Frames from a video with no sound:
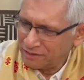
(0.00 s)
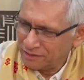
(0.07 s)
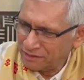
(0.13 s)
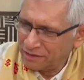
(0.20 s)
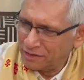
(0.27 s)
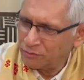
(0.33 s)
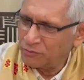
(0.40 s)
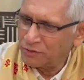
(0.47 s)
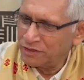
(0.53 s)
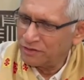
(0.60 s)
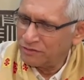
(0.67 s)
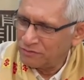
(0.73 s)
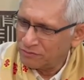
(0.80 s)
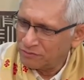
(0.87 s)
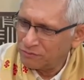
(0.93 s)
then we
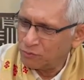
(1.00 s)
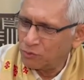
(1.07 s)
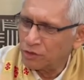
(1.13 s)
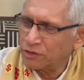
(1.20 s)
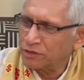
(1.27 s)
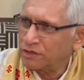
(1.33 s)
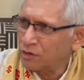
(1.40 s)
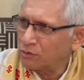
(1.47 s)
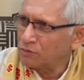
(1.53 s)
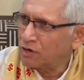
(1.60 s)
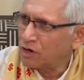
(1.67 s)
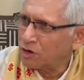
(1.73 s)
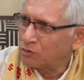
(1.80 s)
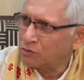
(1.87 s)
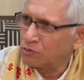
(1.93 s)
worked out
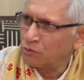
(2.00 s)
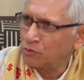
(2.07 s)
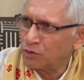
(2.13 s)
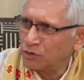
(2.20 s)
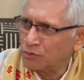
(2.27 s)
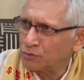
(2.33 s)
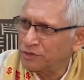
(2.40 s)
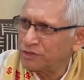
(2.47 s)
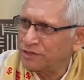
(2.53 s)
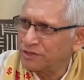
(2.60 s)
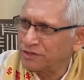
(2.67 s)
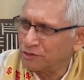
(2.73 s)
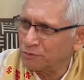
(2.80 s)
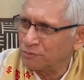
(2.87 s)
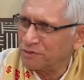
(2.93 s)
how to work with the
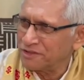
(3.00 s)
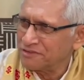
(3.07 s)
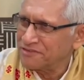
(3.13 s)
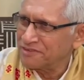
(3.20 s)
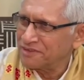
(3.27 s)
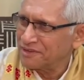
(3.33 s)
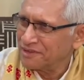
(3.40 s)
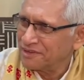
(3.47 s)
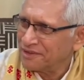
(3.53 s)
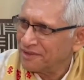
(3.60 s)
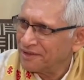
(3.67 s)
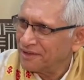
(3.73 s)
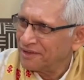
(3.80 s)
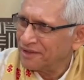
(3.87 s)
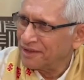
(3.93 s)
humans,
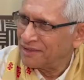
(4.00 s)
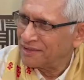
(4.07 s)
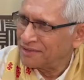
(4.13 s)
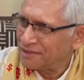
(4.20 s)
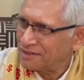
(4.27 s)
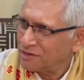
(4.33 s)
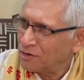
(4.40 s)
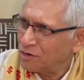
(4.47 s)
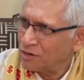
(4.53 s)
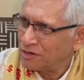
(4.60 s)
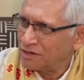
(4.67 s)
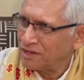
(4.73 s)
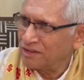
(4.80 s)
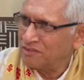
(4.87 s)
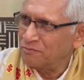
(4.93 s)
and then God
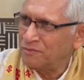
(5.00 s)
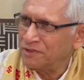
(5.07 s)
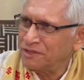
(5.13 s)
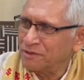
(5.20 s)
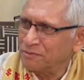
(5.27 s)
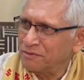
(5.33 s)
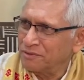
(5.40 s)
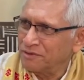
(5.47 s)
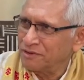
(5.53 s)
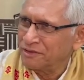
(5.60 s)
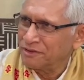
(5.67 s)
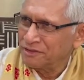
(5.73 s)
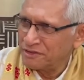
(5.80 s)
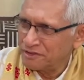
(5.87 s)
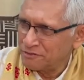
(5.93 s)
gave me
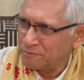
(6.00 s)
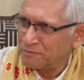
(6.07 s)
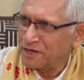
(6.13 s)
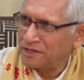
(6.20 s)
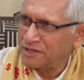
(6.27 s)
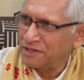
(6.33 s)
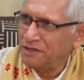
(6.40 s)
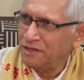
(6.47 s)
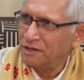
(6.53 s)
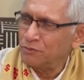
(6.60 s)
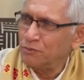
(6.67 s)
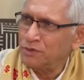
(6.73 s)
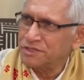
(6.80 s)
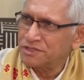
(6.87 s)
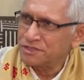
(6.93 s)
this material,
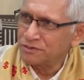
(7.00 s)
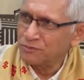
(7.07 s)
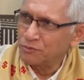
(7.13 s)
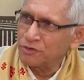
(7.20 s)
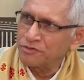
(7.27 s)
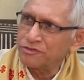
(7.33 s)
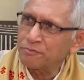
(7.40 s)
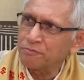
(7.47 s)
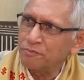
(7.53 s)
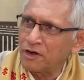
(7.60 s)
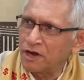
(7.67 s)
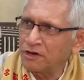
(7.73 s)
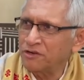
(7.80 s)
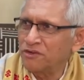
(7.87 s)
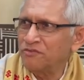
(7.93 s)
which was a
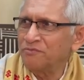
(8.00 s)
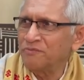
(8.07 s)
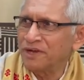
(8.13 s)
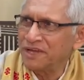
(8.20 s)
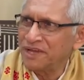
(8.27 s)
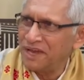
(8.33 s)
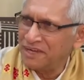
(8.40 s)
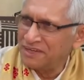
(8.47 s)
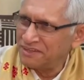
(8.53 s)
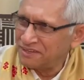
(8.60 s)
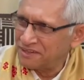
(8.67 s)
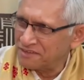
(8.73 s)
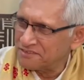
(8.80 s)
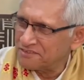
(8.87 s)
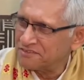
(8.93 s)
part of my 8
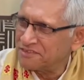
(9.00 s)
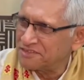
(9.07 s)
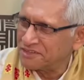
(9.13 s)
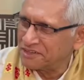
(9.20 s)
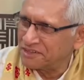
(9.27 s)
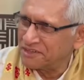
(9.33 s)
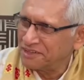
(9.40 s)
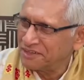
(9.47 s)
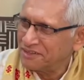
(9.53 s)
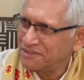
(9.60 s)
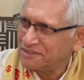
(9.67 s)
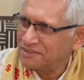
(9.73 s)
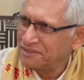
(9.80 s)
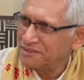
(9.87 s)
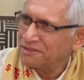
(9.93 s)
years journey,
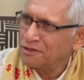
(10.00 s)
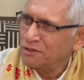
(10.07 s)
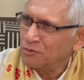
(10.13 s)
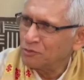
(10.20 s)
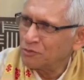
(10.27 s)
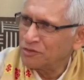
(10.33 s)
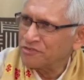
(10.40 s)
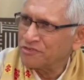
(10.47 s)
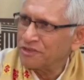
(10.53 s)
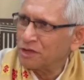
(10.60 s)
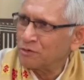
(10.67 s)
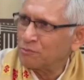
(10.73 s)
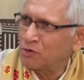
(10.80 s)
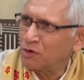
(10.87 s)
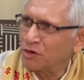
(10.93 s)
was
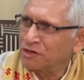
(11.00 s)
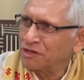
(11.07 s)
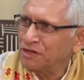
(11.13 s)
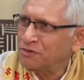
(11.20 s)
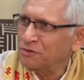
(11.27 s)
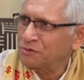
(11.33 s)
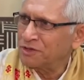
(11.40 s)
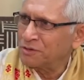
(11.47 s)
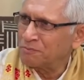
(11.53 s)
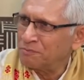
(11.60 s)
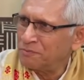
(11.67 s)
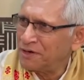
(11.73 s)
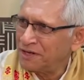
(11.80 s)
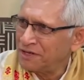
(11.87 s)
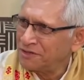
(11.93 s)
then brought into the
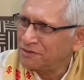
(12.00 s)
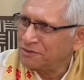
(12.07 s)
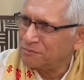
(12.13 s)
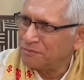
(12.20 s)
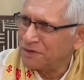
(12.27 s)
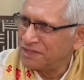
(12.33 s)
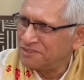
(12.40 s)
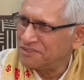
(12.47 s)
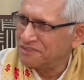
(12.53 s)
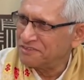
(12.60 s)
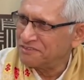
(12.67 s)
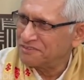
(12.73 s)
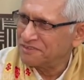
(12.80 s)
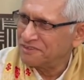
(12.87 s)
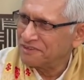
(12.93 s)
print
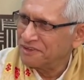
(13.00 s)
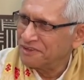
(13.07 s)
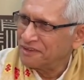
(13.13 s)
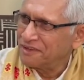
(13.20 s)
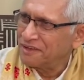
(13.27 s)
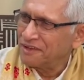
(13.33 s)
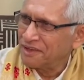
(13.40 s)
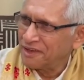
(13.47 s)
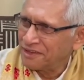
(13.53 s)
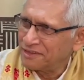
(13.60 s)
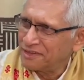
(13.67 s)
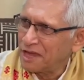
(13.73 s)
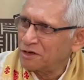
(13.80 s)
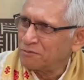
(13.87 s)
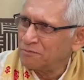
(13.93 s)
pages, and that